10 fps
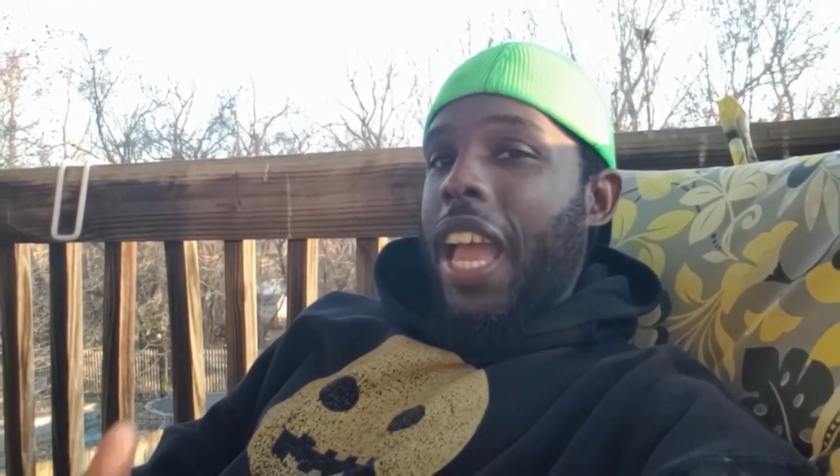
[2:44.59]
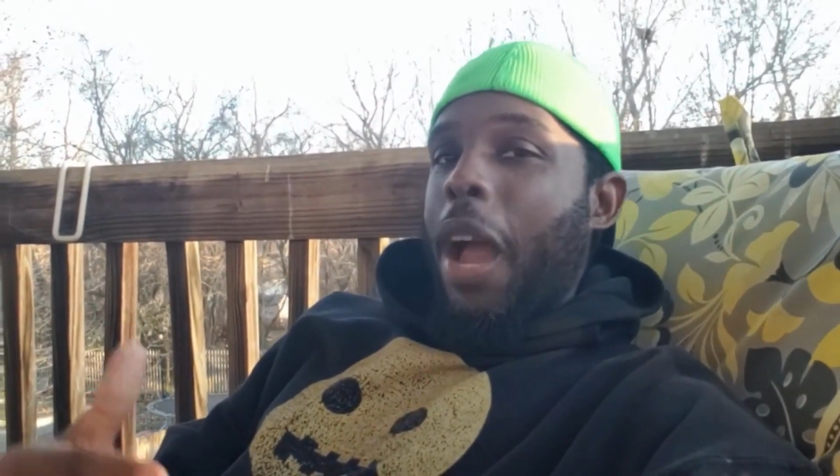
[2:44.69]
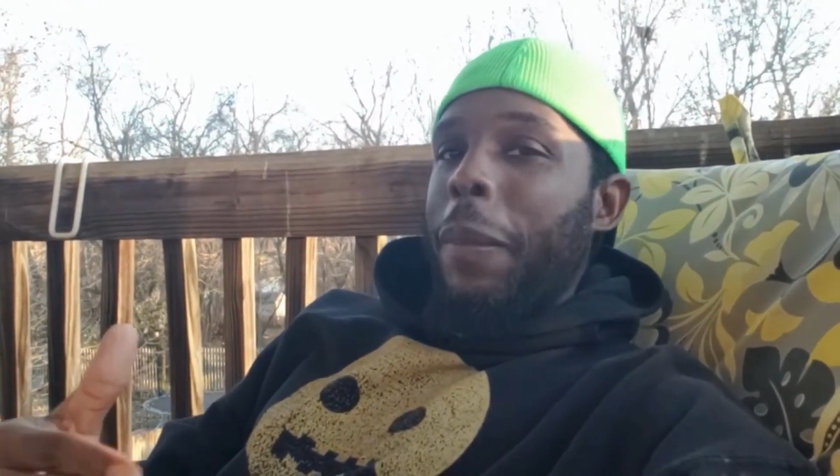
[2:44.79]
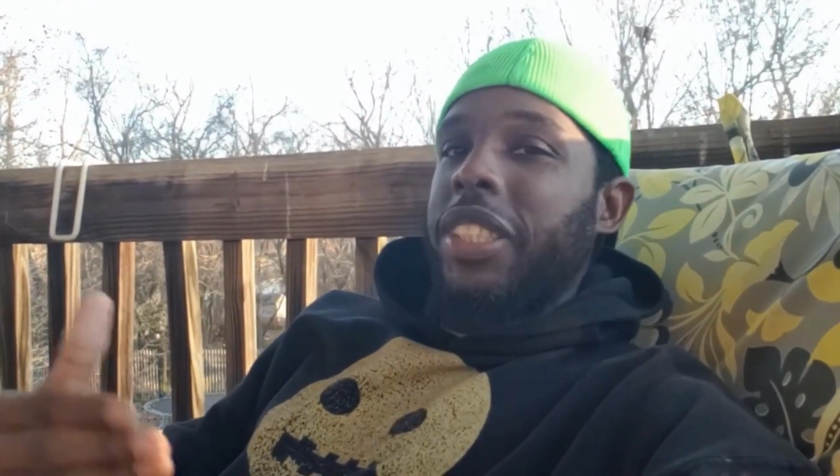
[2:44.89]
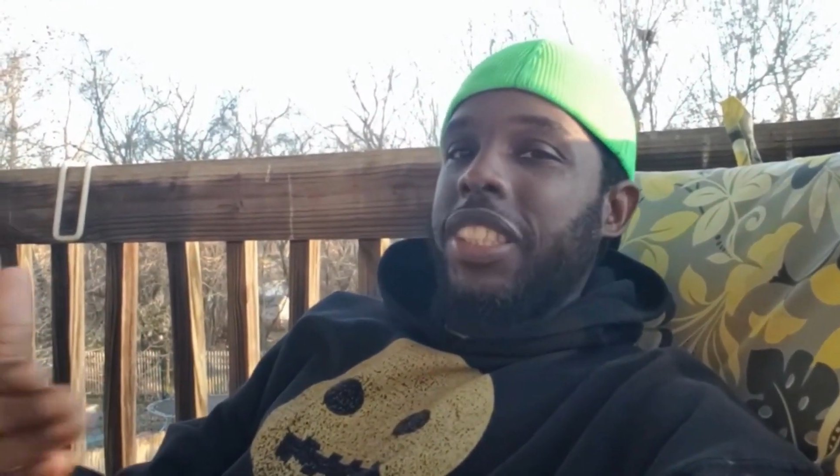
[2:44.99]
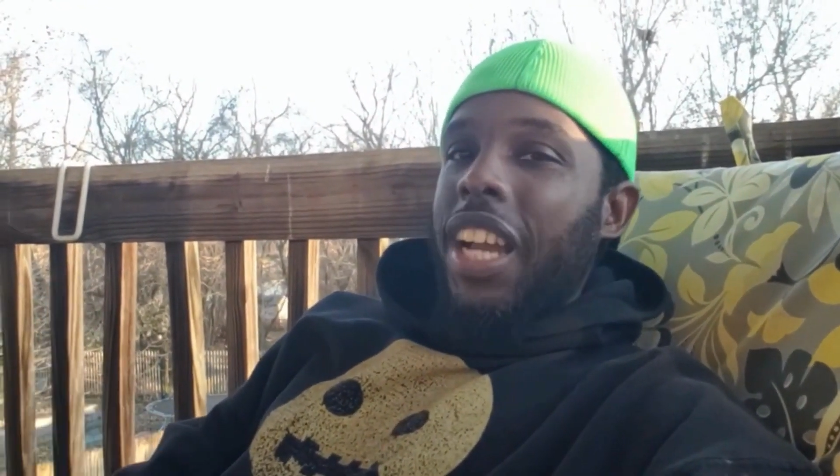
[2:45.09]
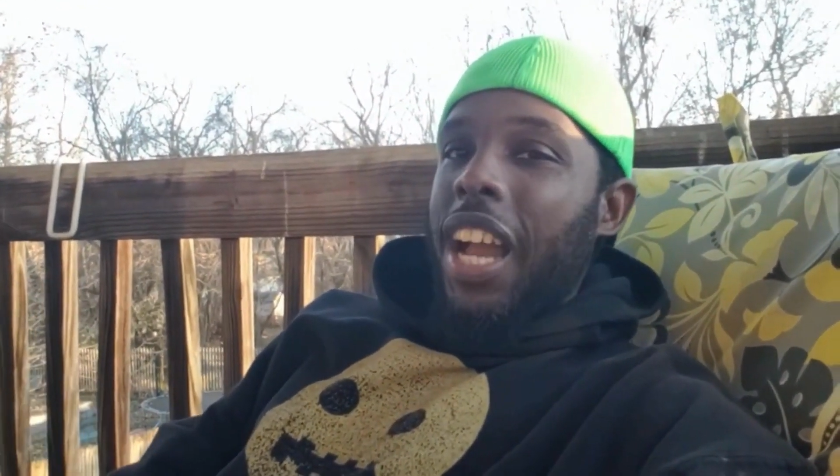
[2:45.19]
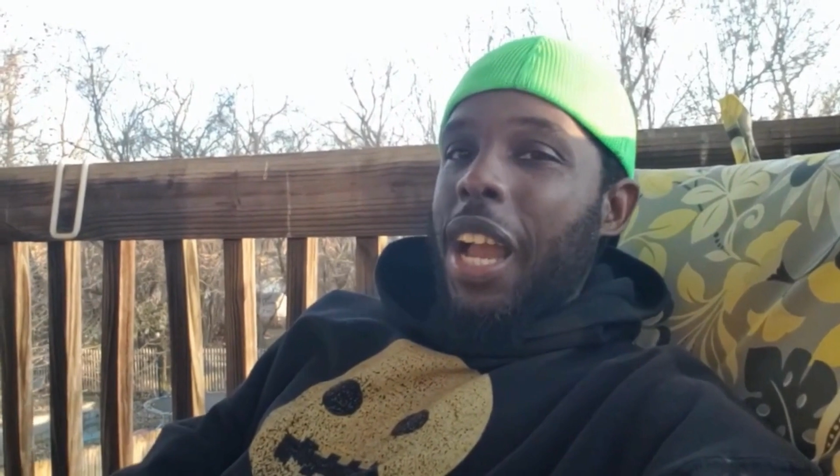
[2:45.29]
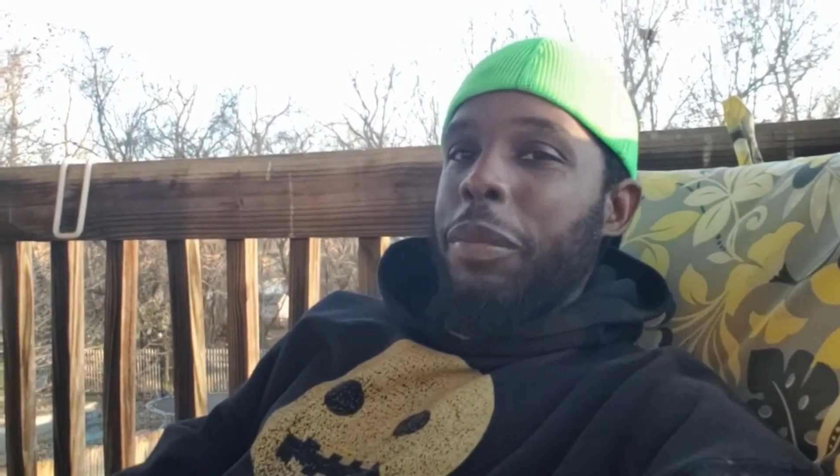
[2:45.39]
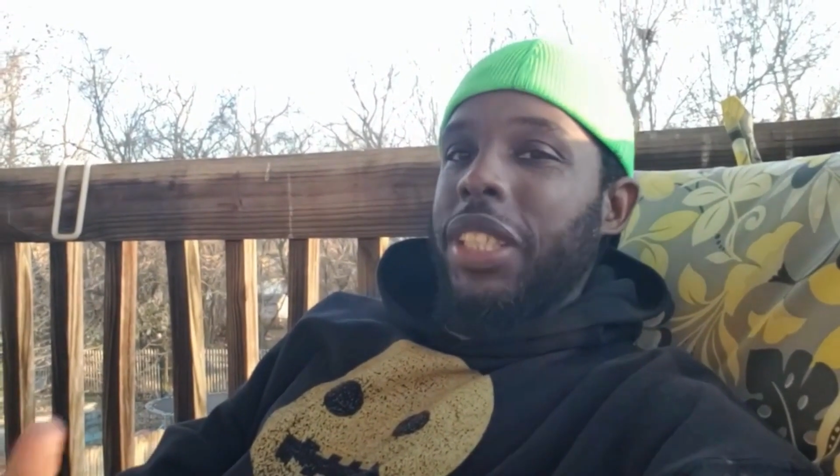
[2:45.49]
How much
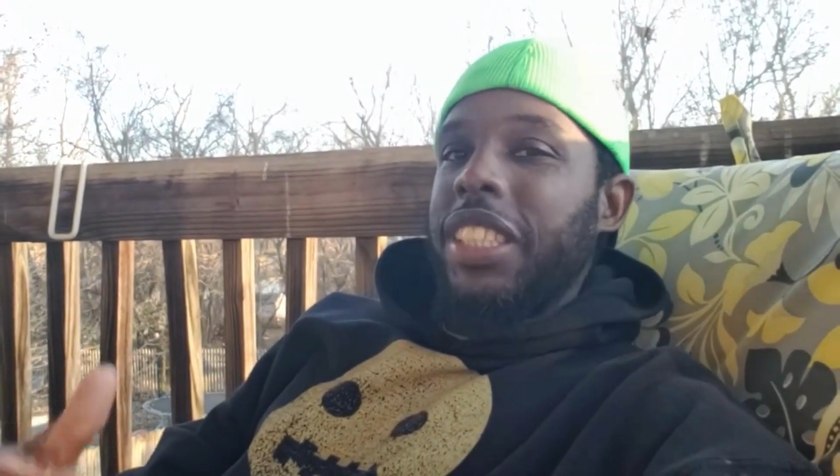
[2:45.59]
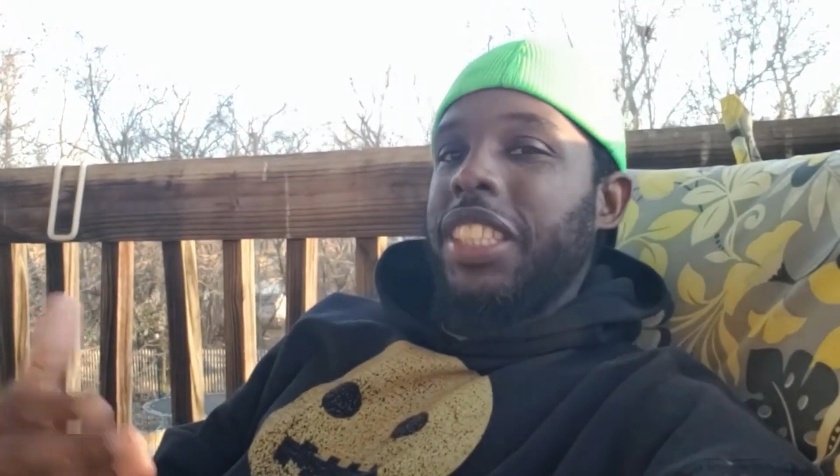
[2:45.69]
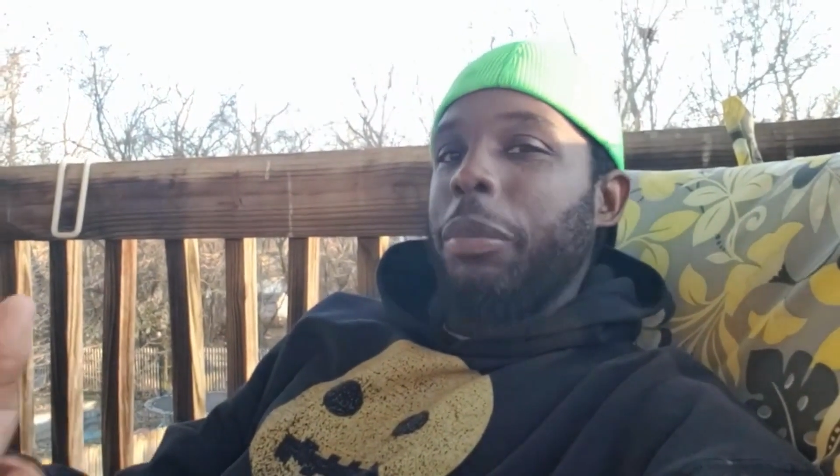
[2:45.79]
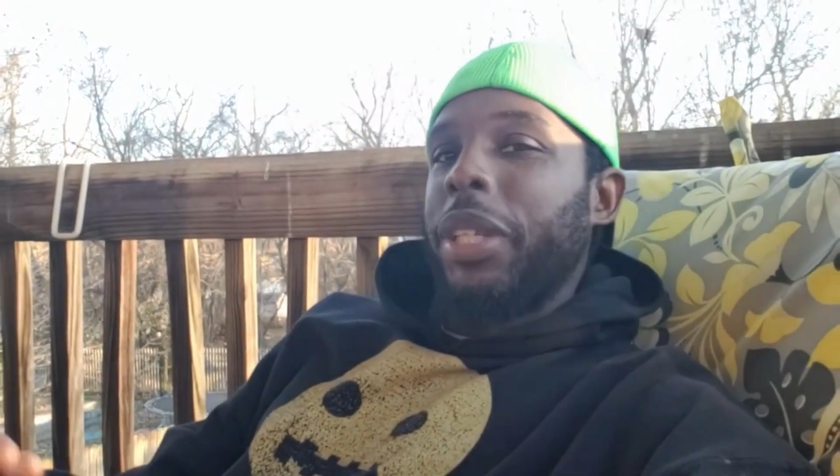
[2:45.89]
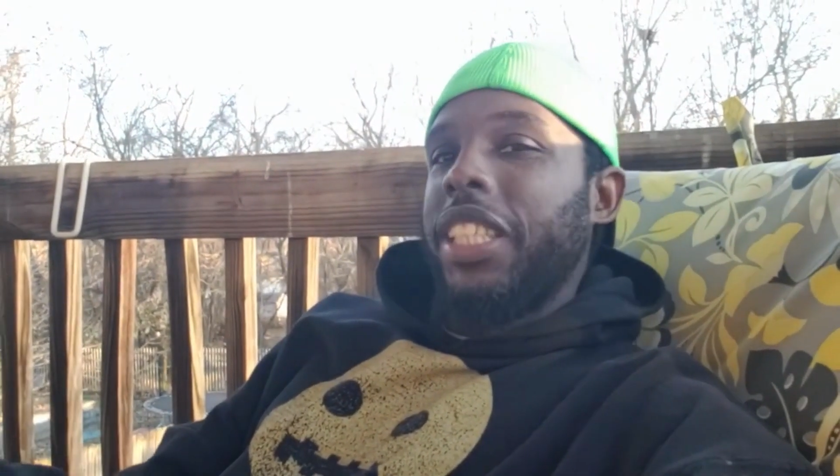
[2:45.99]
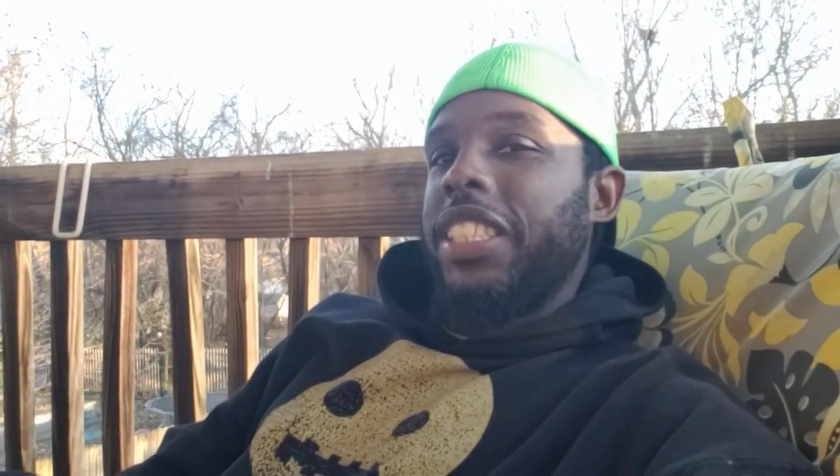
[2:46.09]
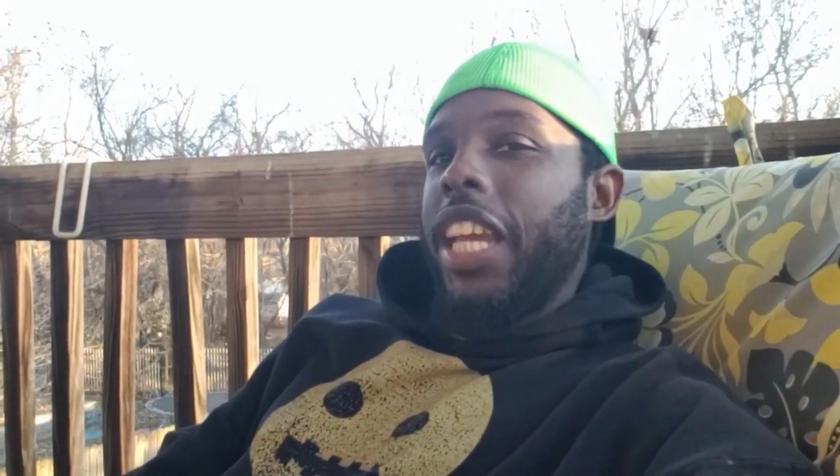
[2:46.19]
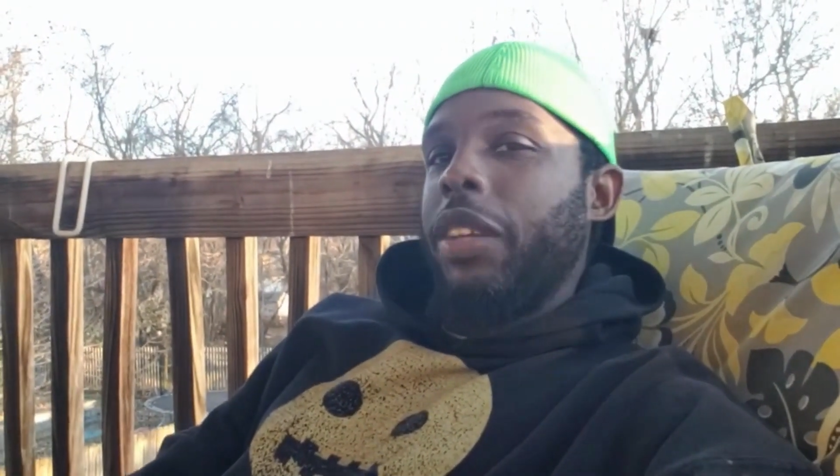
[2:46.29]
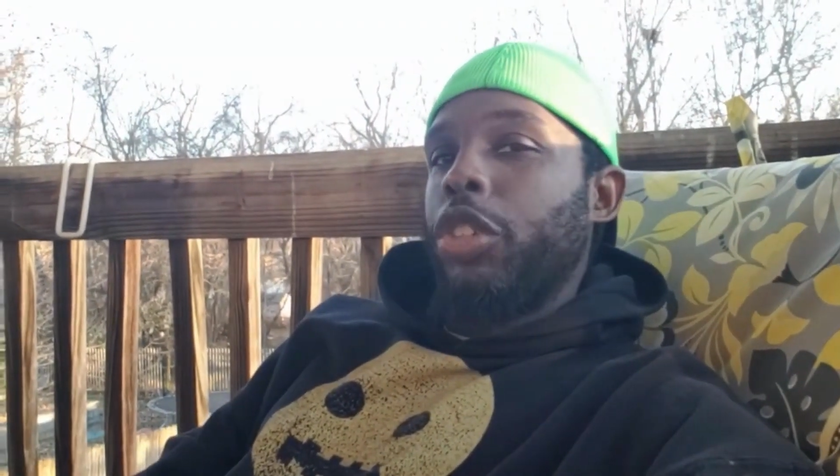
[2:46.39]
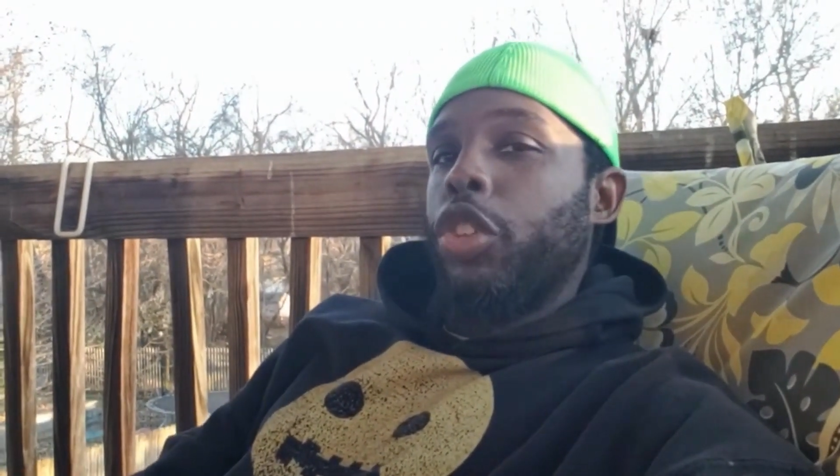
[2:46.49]
time does it typically
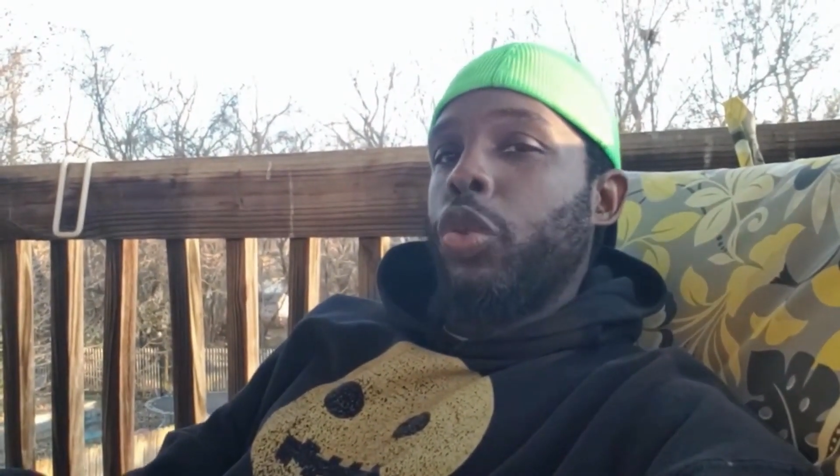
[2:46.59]
take to